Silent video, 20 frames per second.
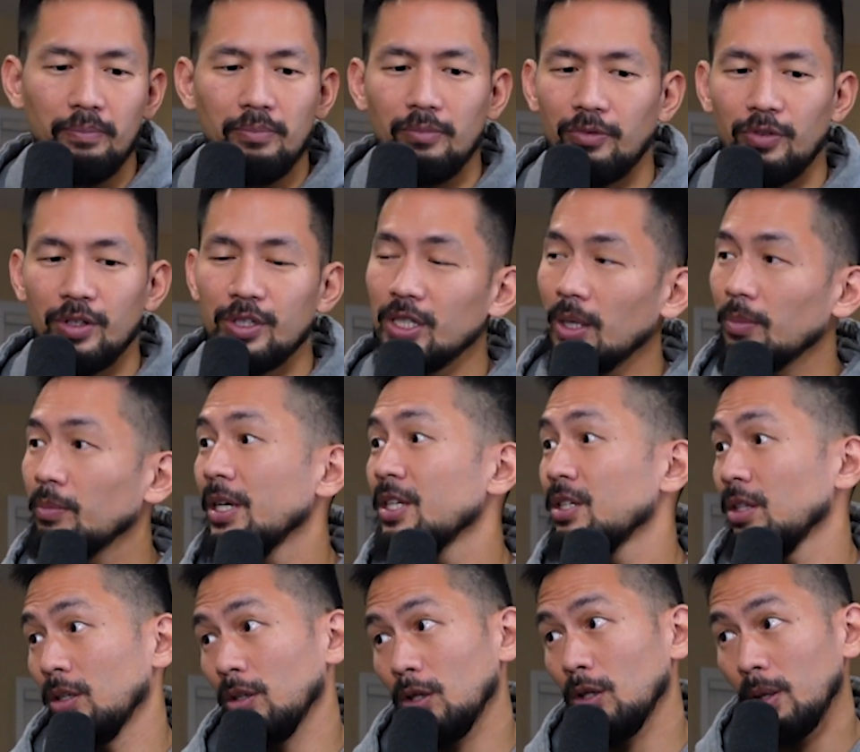for some
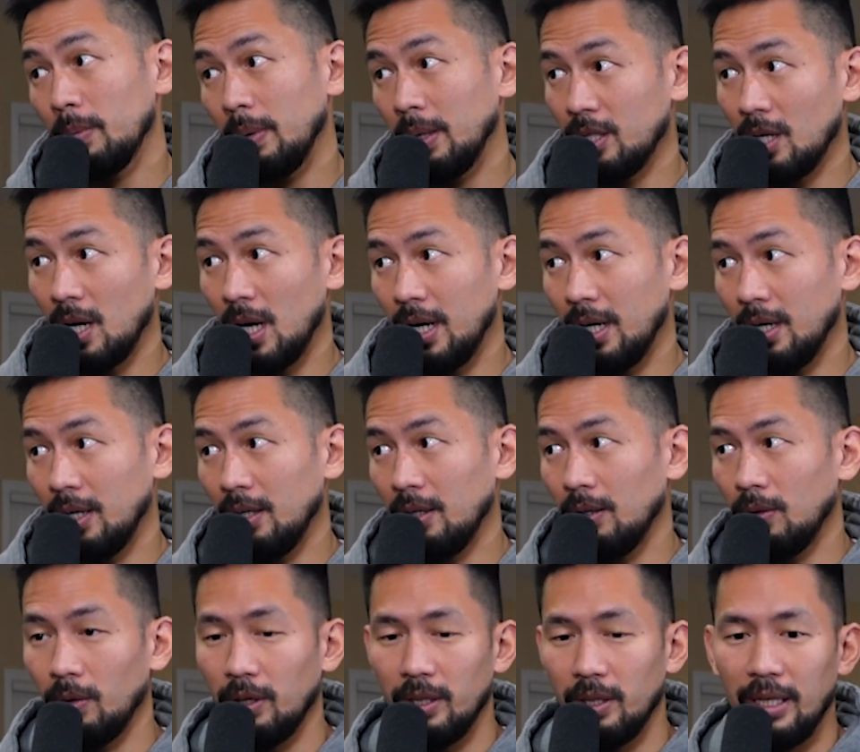reason they're a little bit
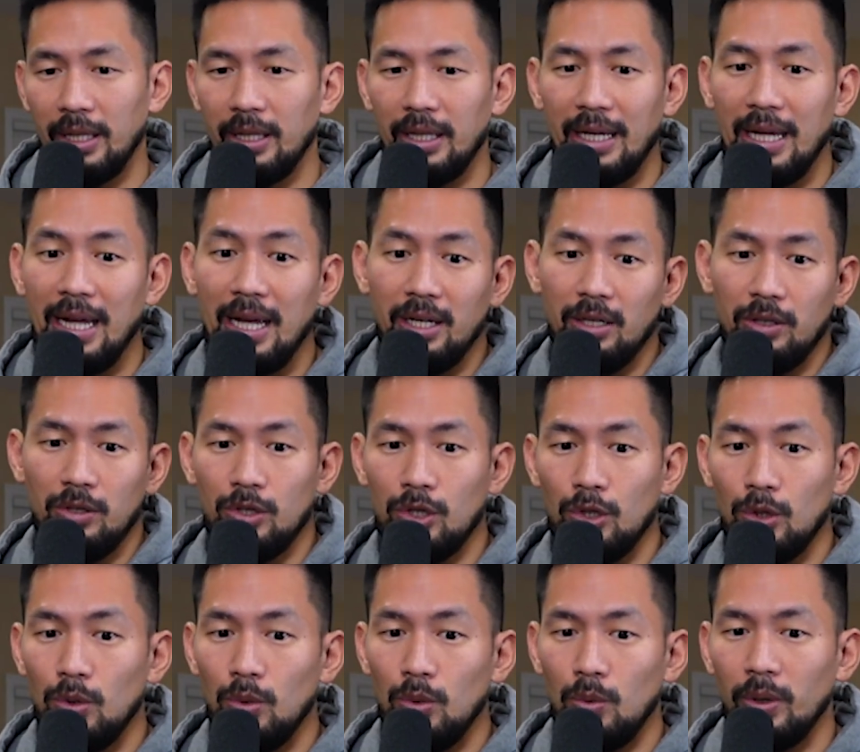tired or they can't
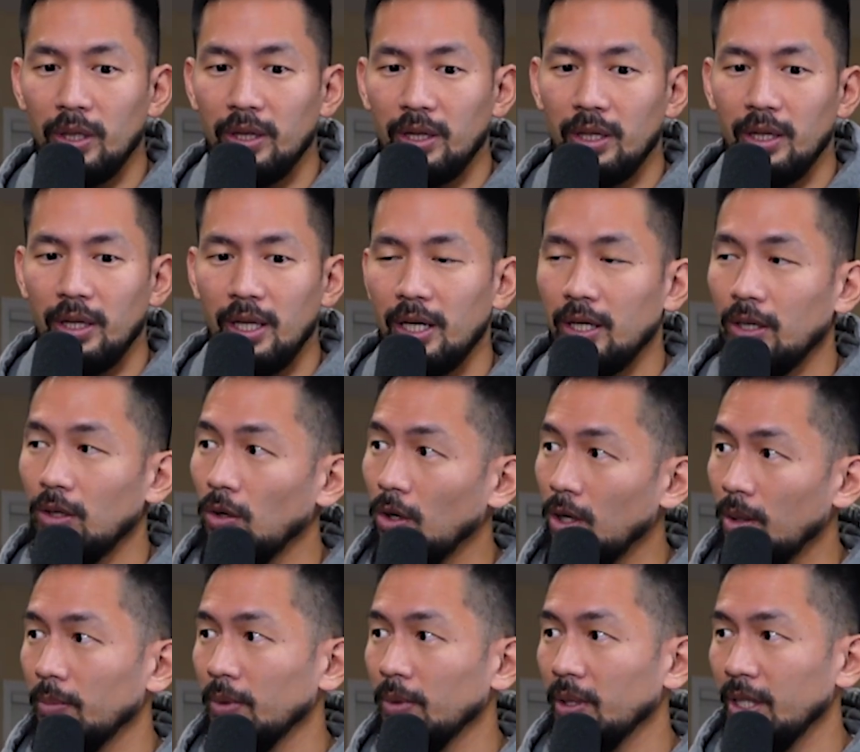do what they
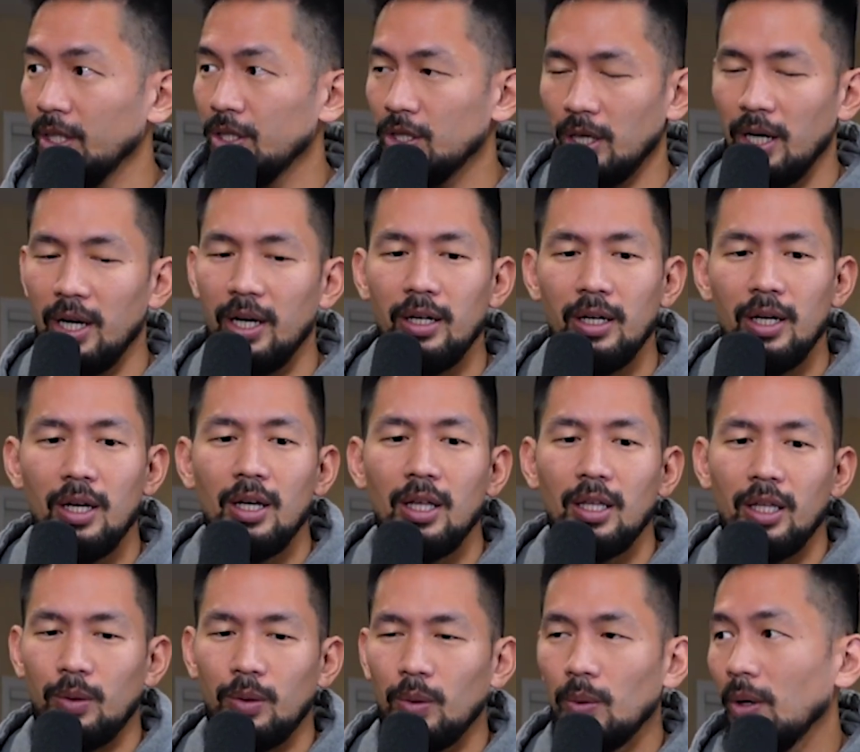normally train,
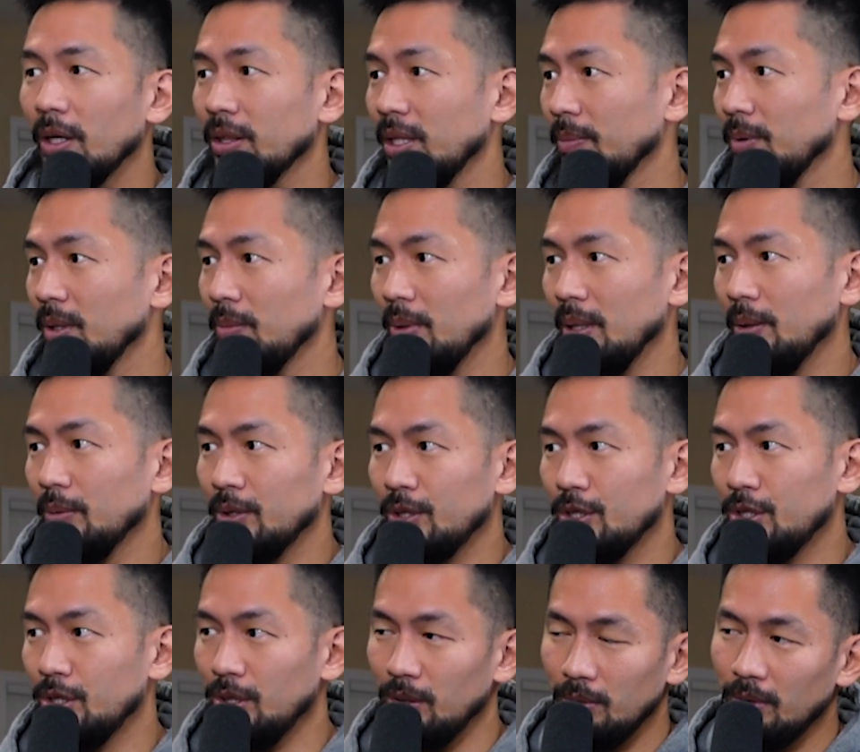like we want them to be able
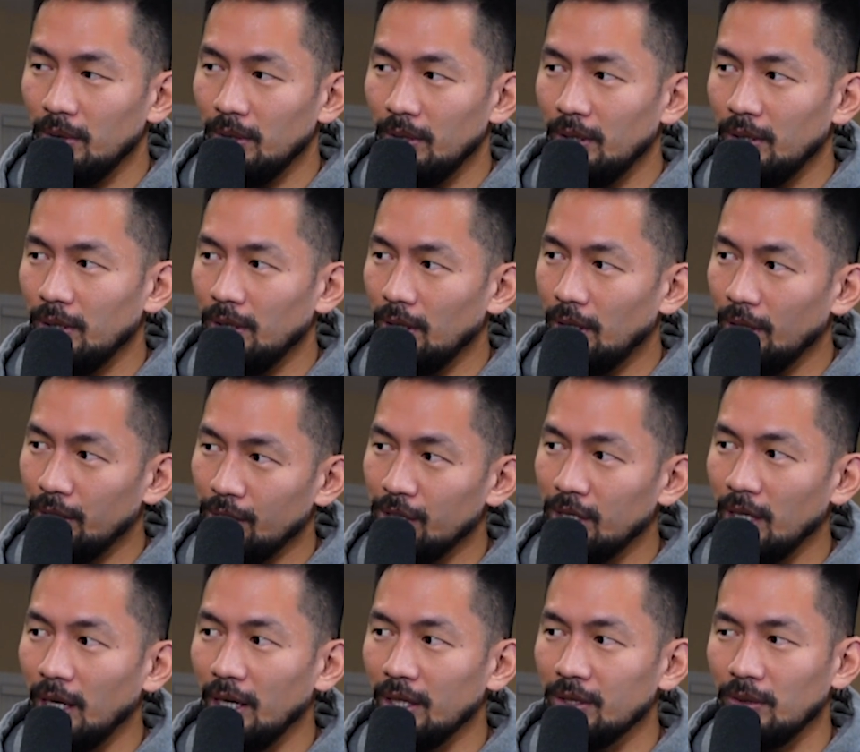to shoot other
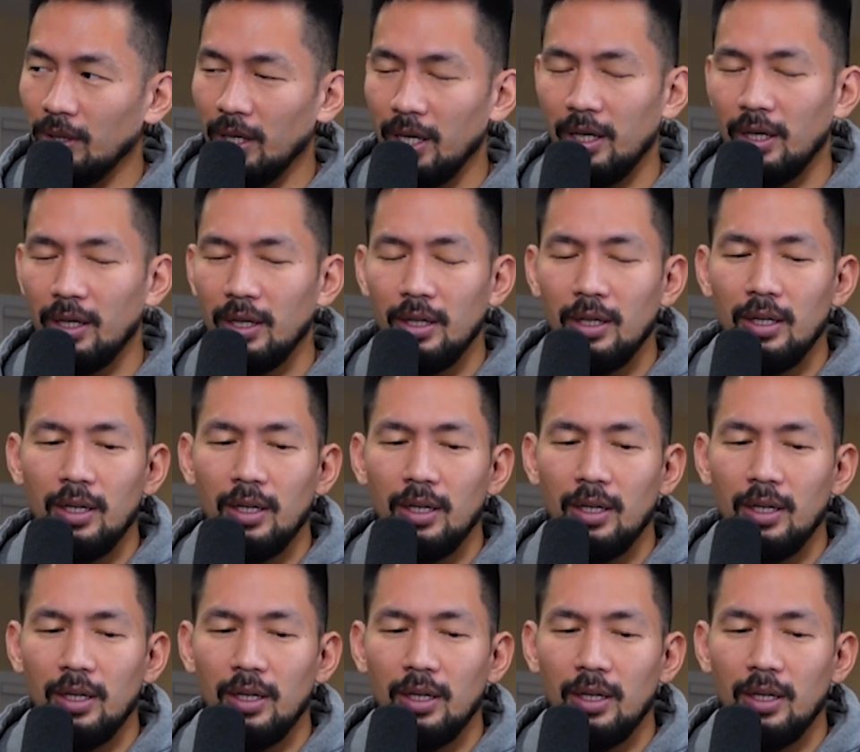shots, right?